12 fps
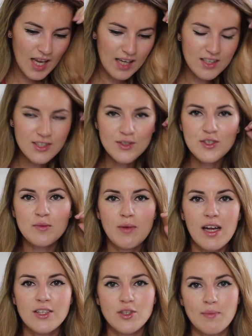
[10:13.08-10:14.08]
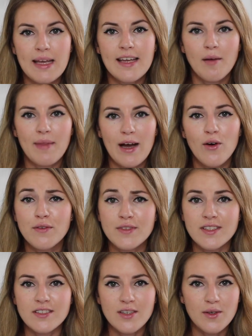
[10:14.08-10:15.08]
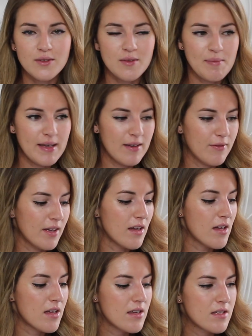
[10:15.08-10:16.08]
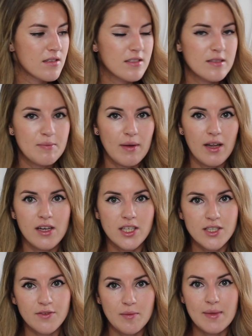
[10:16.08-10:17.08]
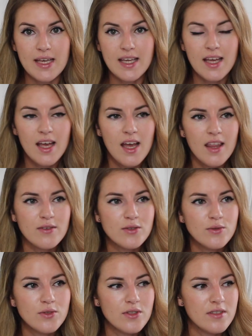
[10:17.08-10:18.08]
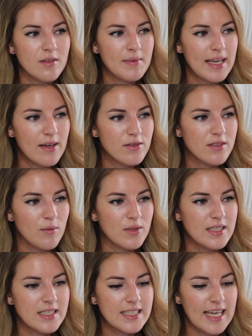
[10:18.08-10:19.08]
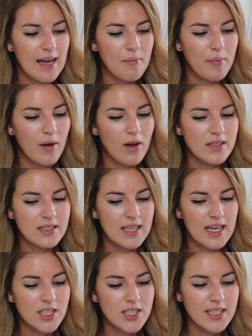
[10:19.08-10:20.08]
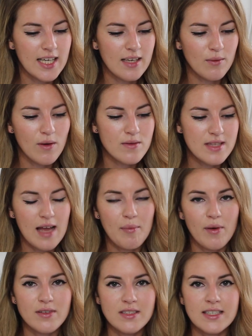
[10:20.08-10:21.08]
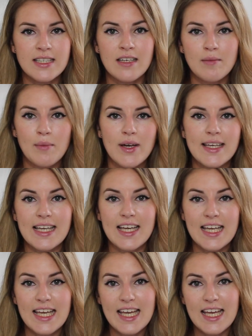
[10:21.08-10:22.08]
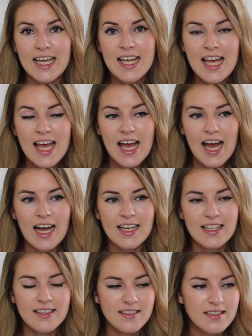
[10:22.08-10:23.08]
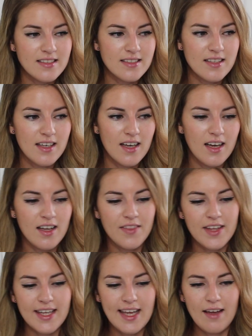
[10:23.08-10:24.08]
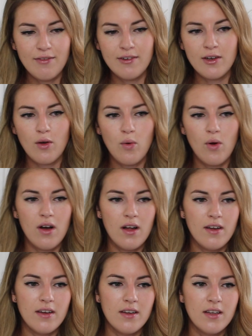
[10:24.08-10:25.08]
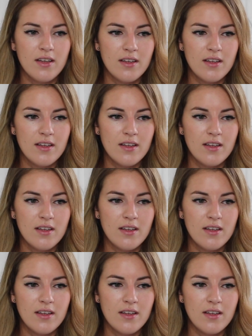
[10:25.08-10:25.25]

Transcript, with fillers: and I don't splurge on makeup that often, so it was a bit of a splurge for me. There was also something else I wanted to get, but I didn't actually get it while I was there, but I was thinking I might get it here, and it's the Kevyn Aucoin,